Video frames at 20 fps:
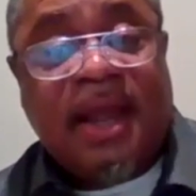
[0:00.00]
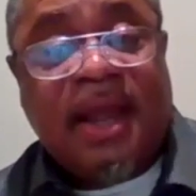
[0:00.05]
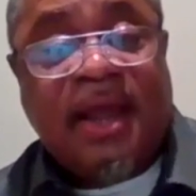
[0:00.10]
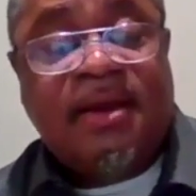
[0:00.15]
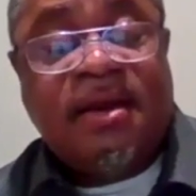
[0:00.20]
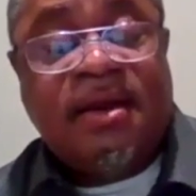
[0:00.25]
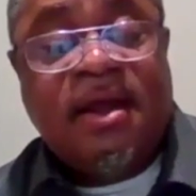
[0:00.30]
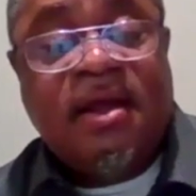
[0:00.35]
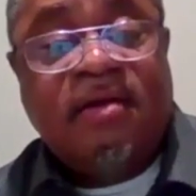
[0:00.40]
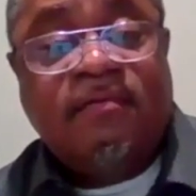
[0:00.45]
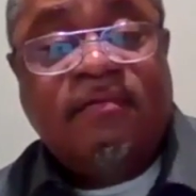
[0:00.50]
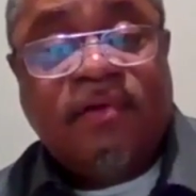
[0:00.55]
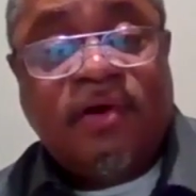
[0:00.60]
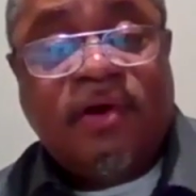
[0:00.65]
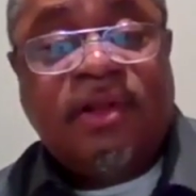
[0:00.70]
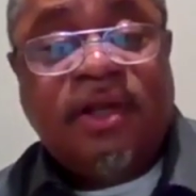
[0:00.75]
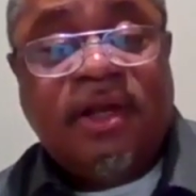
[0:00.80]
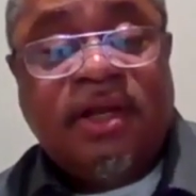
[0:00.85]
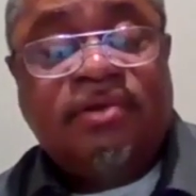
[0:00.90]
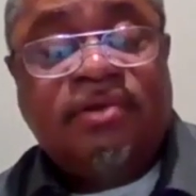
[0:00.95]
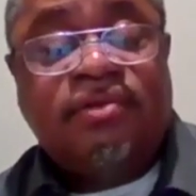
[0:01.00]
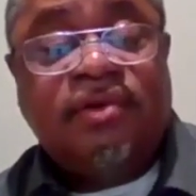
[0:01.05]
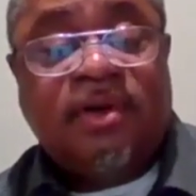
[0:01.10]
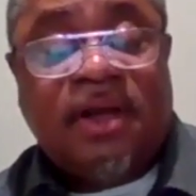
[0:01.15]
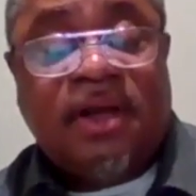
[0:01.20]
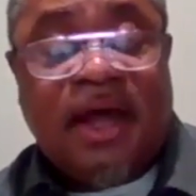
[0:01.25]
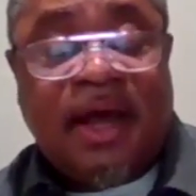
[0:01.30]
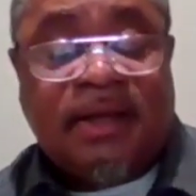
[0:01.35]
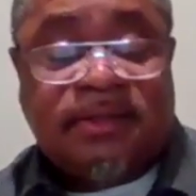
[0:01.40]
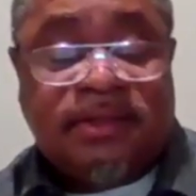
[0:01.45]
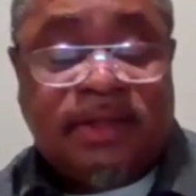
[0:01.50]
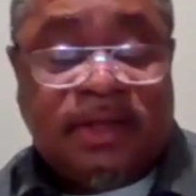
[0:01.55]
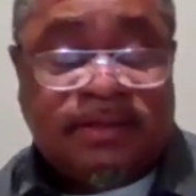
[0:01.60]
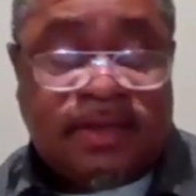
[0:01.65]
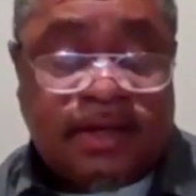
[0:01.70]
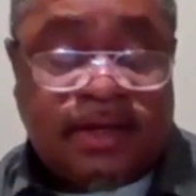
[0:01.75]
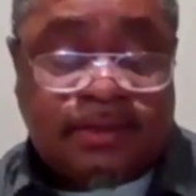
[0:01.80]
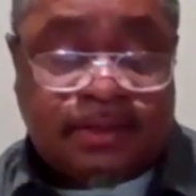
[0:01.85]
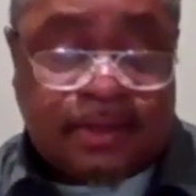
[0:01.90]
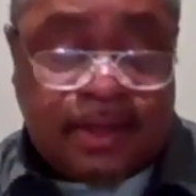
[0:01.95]
again for the Israelites,
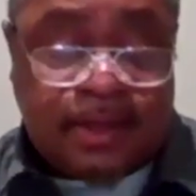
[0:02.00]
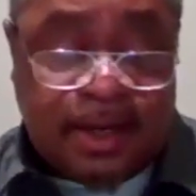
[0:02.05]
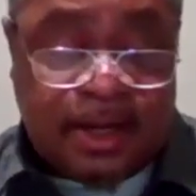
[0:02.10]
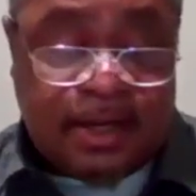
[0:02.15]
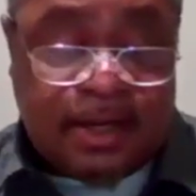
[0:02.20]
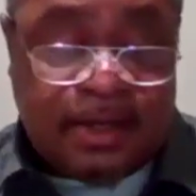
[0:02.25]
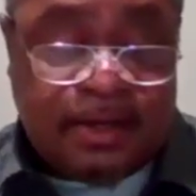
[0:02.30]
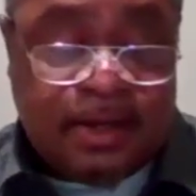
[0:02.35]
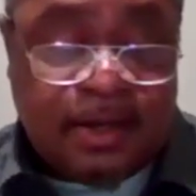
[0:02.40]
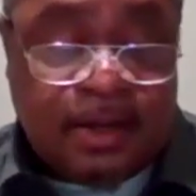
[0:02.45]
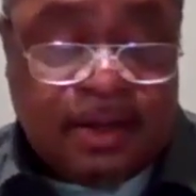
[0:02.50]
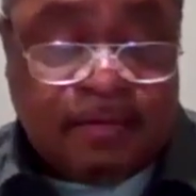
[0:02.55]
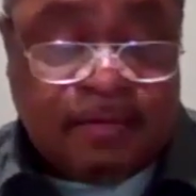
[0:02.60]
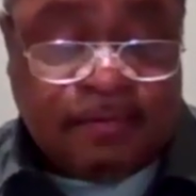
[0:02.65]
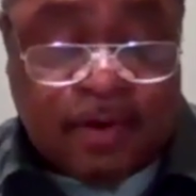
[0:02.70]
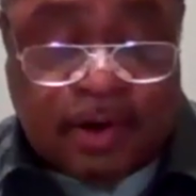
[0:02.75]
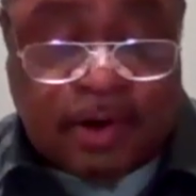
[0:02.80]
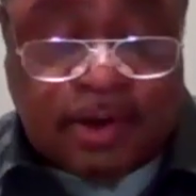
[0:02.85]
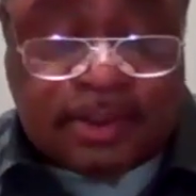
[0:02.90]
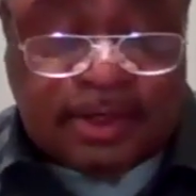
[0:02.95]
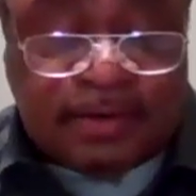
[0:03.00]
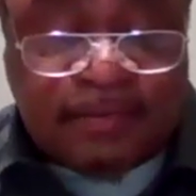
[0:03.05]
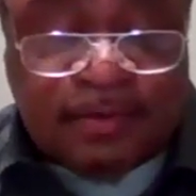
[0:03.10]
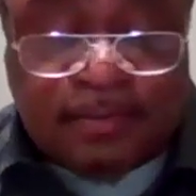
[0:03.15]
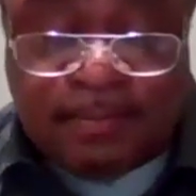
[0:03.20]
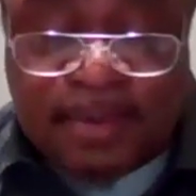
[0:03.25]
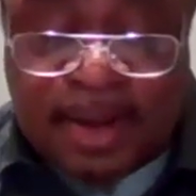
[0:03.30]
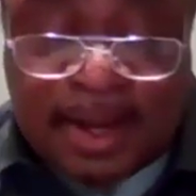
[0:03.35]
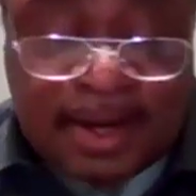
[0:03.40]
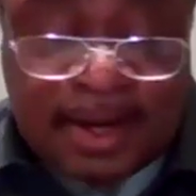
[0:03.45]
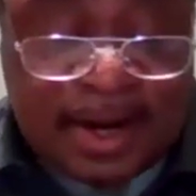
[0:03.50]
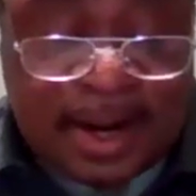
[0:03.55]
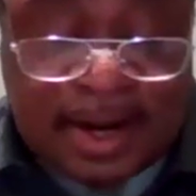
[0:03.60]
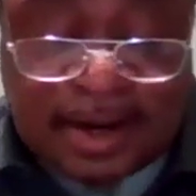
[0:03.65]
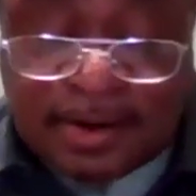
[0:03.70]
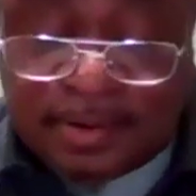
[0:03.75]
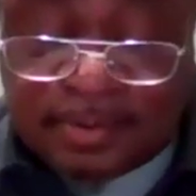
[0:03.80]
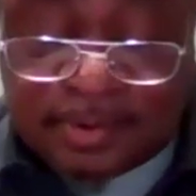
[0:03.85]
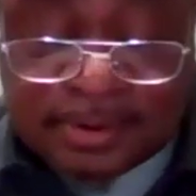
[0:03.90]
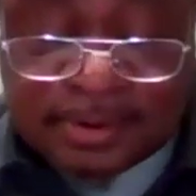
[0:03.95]
as I said. First, if a man
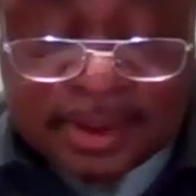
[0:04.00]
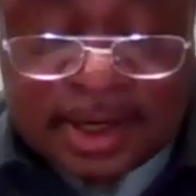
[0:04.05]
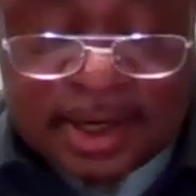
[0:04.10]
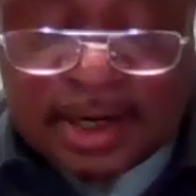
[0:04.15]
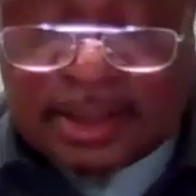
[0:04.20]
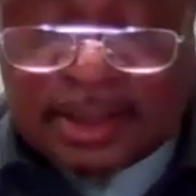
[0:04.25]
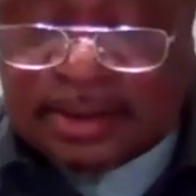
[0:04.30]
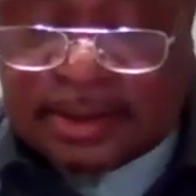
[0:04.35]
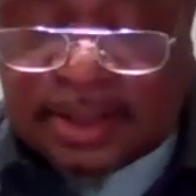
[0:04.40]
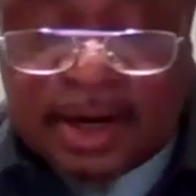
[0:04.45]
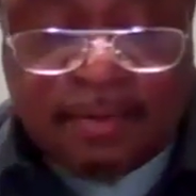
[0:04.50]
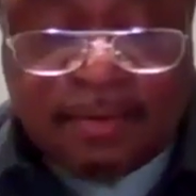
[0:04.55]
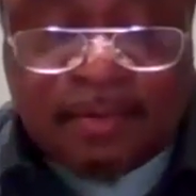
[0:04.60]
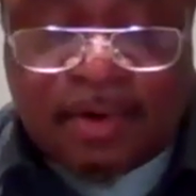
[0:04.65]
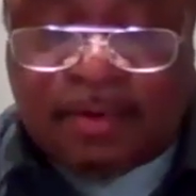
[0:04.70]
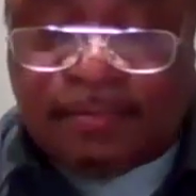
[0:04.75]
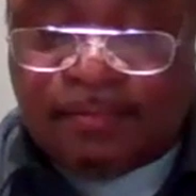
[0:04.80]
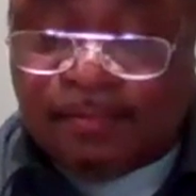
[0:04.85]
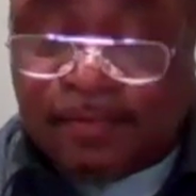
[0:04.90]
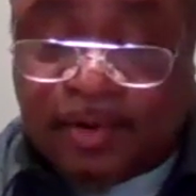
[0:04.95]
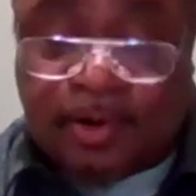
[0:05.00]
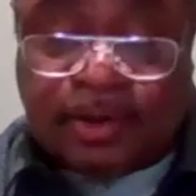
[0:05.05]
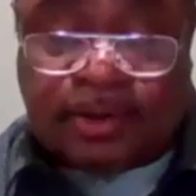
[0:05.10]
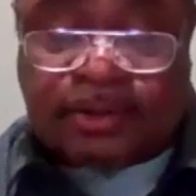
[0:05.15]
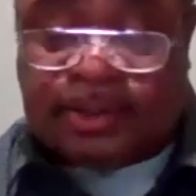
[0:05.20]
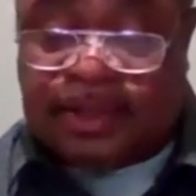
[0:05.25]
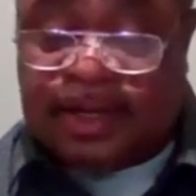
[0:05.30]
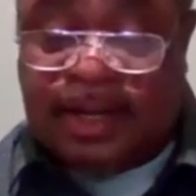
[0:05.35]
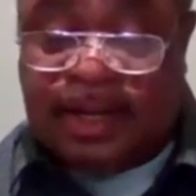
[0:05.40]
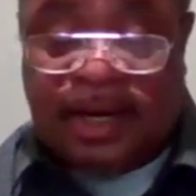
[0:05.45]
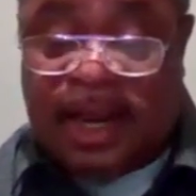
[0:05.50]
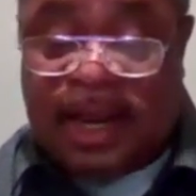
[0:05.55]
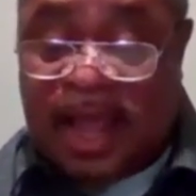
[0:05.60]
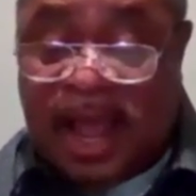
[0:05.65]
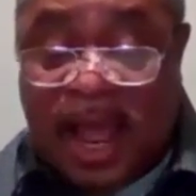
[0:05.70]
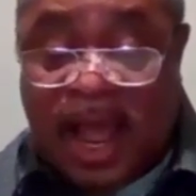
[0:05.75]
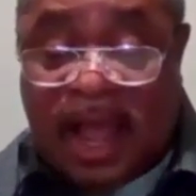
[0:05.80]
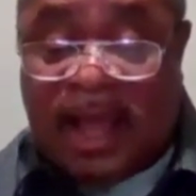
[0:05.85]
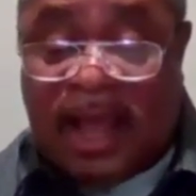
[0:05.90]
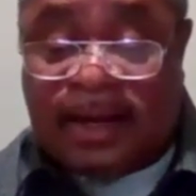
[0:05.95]
had no sons, they were first in
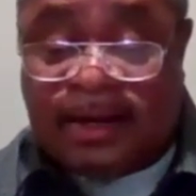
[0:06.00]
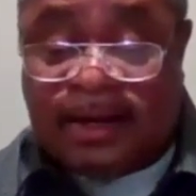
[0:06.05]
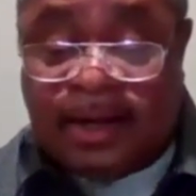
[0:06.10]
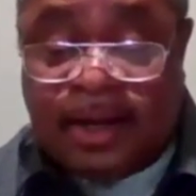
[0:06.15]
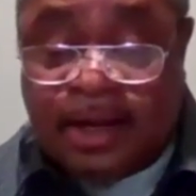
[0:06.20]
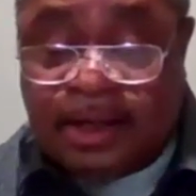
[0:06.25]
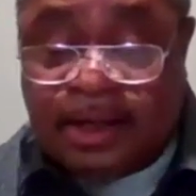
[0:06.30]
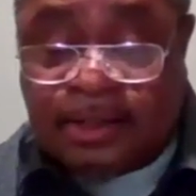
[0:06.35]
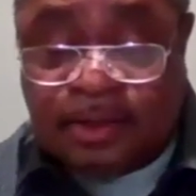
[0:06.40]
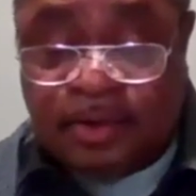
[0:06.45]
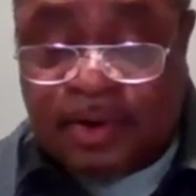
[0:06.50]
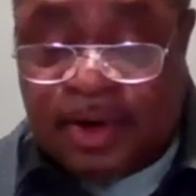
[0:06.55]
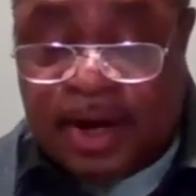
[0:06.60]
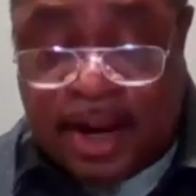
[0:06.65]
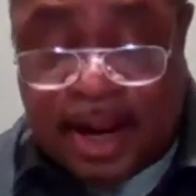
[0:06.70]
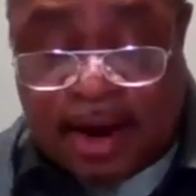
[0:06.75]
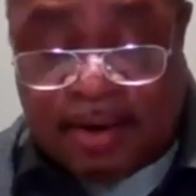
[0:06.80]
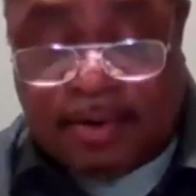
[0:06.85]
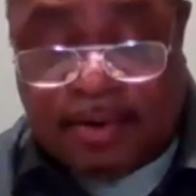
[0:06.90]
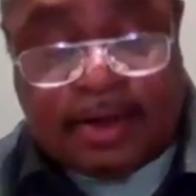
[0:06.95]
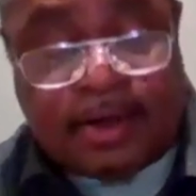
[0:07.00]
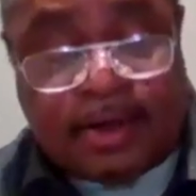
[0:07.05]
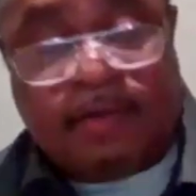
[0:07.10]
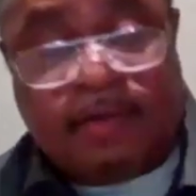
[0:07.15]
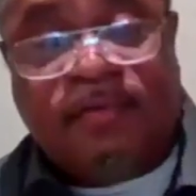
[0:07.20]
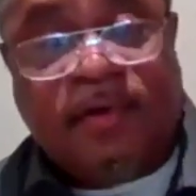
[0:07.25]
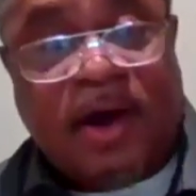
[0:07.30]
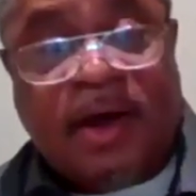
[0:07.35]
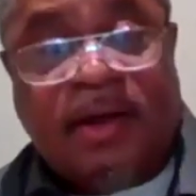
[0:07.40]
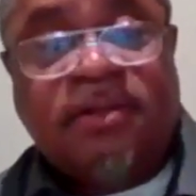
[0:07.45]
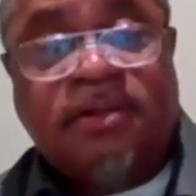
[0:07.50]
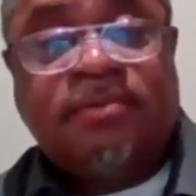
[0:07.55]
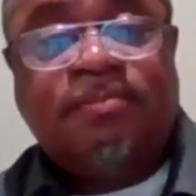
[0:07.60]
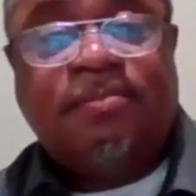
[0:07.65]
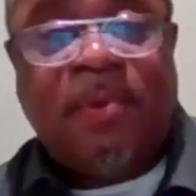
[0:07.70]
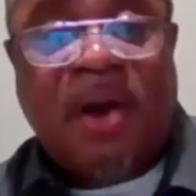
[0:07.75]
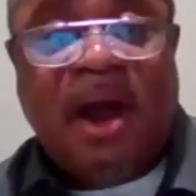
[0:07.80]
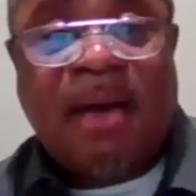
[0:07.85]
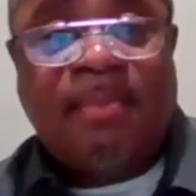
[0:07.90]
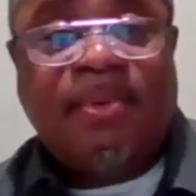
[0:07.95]
line to inherit their father's
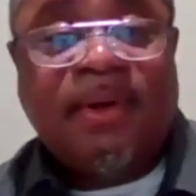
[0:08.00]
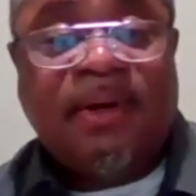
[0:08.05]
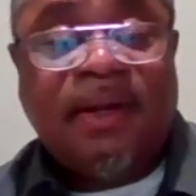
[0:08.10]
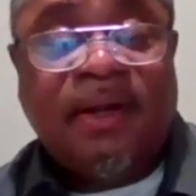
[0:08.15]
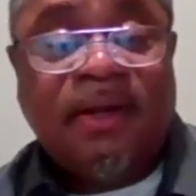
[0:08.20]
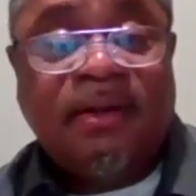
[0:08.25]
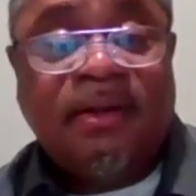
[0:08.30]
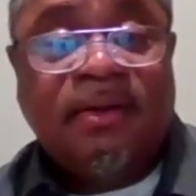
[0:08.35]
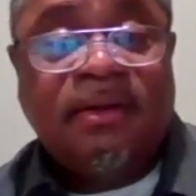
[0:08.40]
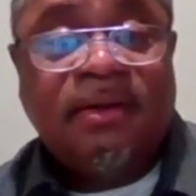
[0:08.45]
property.